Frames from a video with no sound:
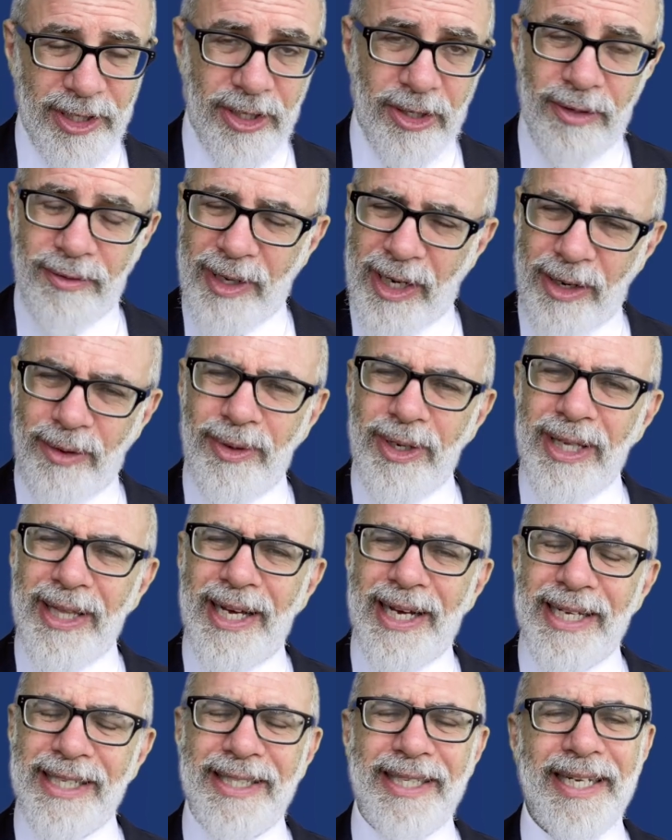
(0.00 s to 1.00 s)
And you've got to
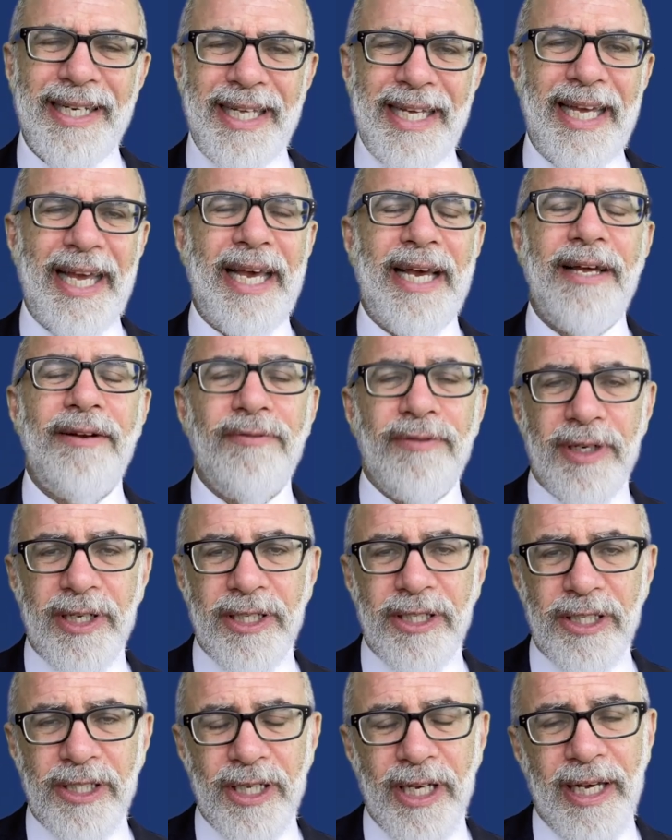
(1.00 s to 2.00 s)
realize that
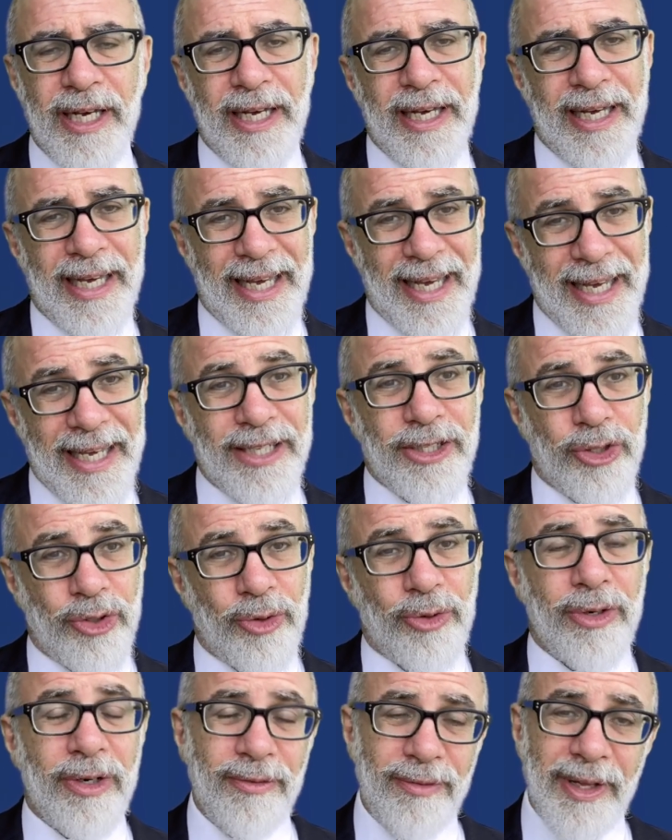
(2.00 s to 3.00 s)
Canvas is
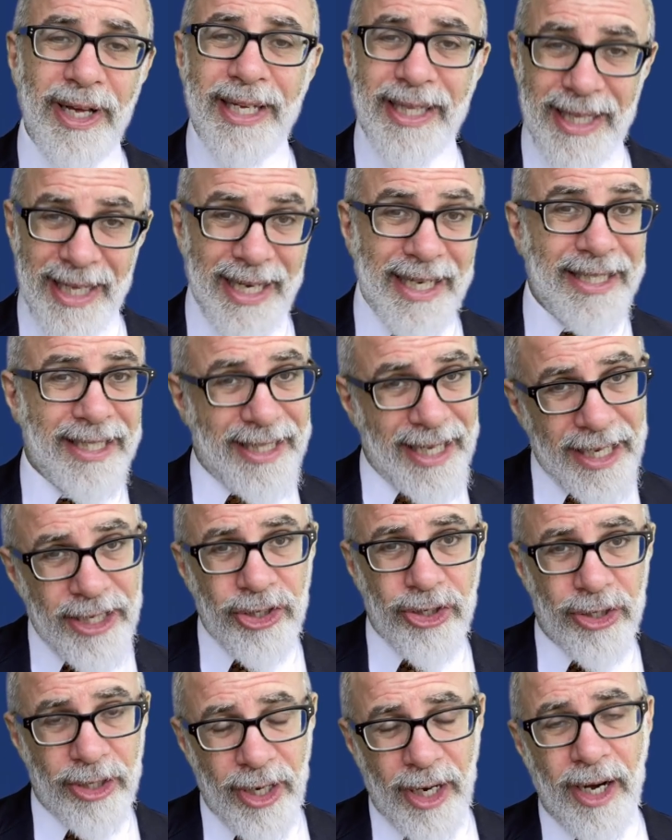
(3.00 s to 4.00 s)
sort of like the
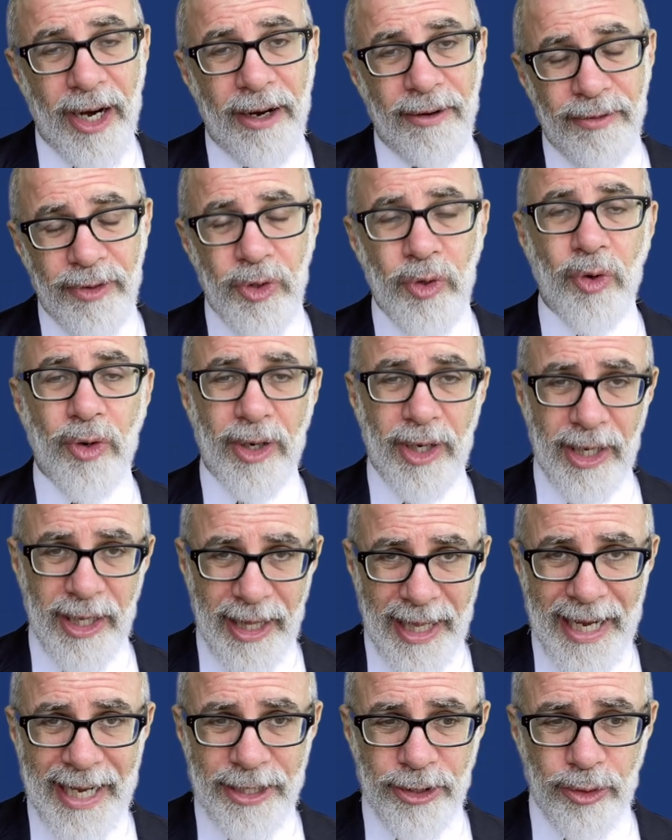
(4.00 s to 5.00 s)
extension of your
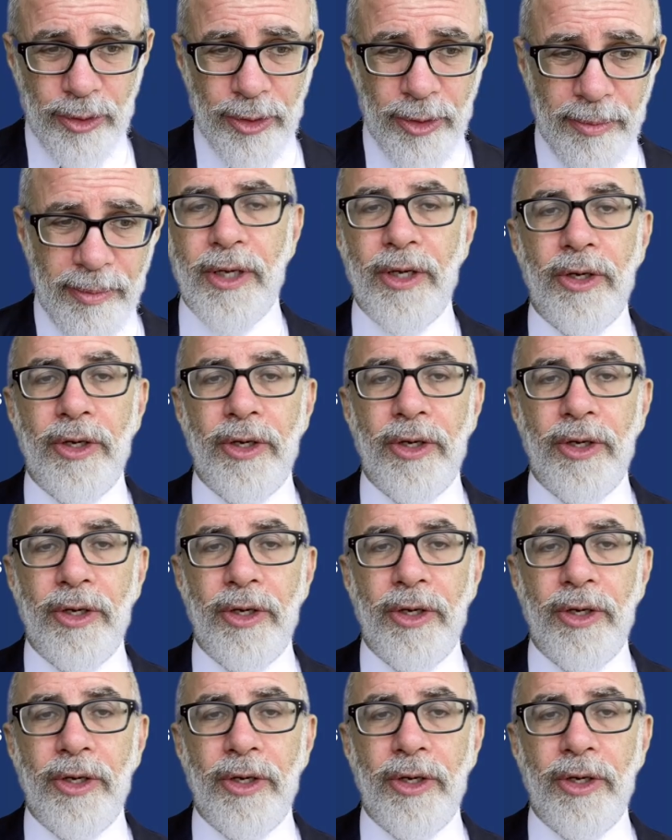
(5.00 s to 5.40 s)
classroom.